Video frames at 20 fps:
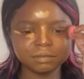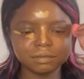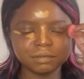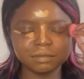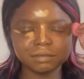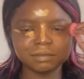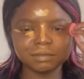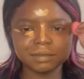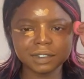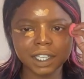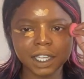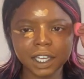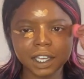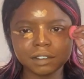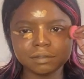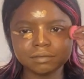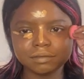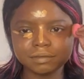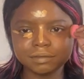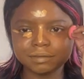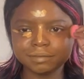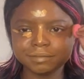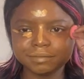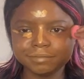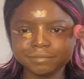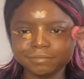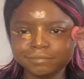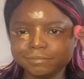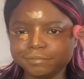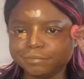I'm like,
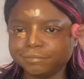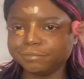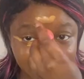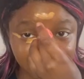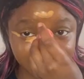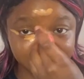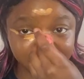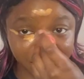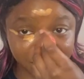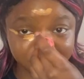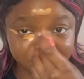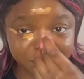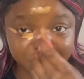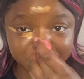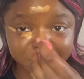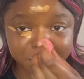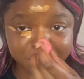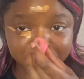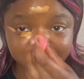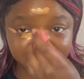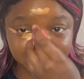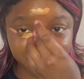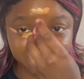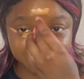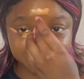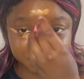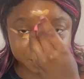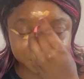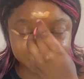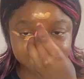get my food.
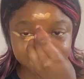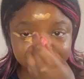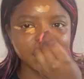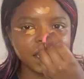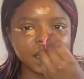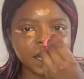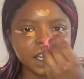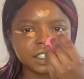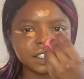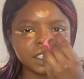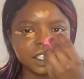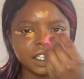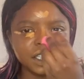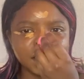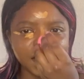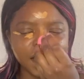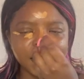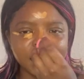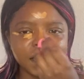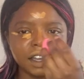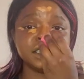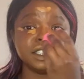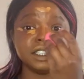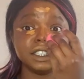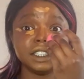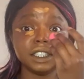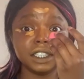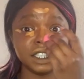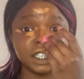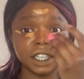And I sit down.
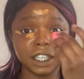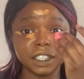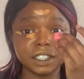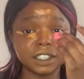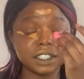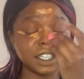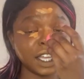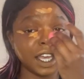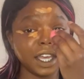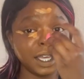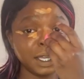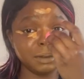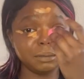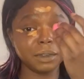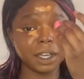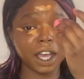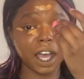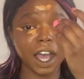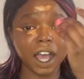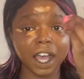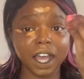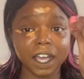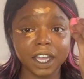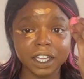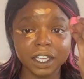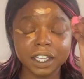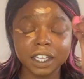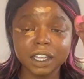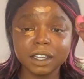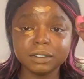This same guy
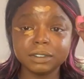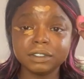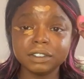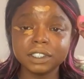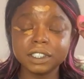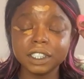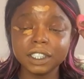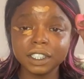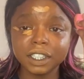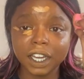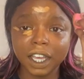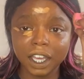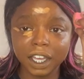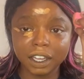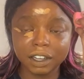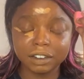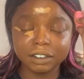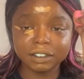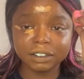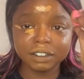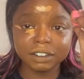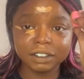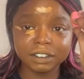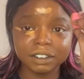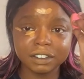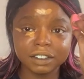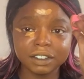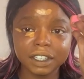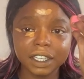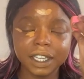comes to sit down.
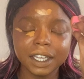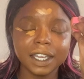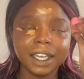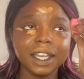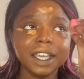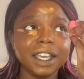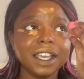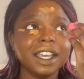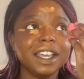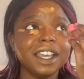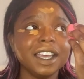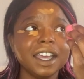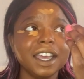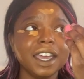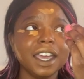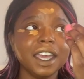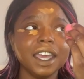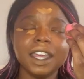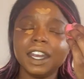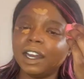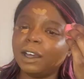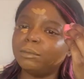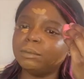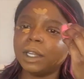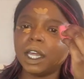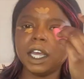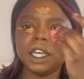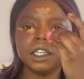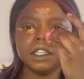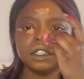And I'm
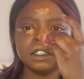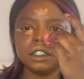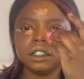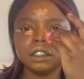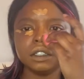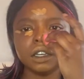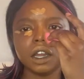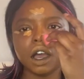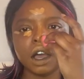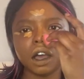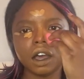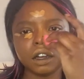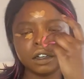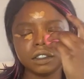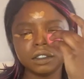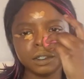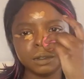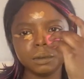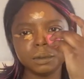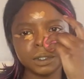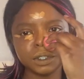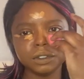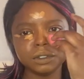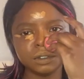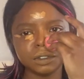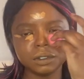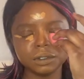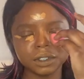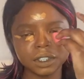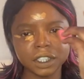like, nah, I don't know what you're
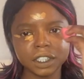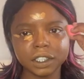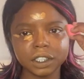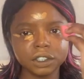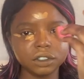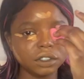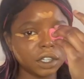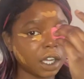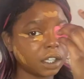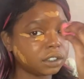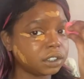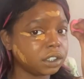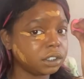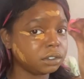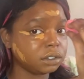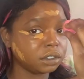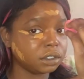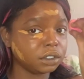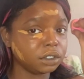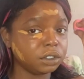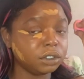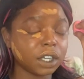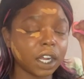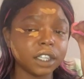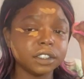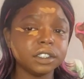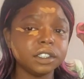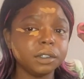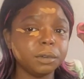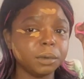doing here. You're not sitting
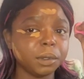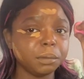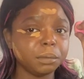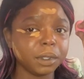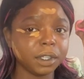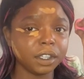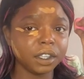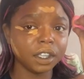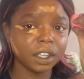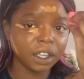with me.